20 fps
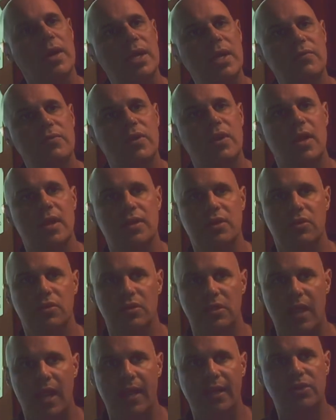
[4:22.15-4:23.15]
even like your
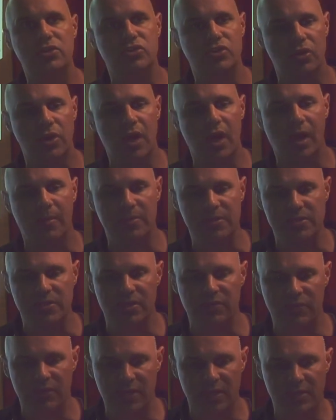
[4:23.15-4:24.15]
likes, your hobbies, and
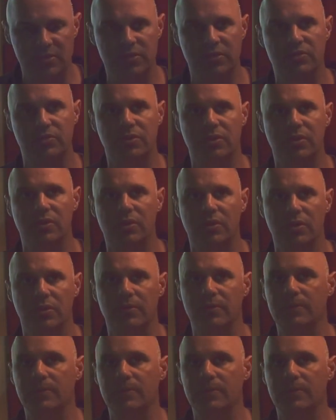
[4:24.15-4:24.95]
different things that you can do.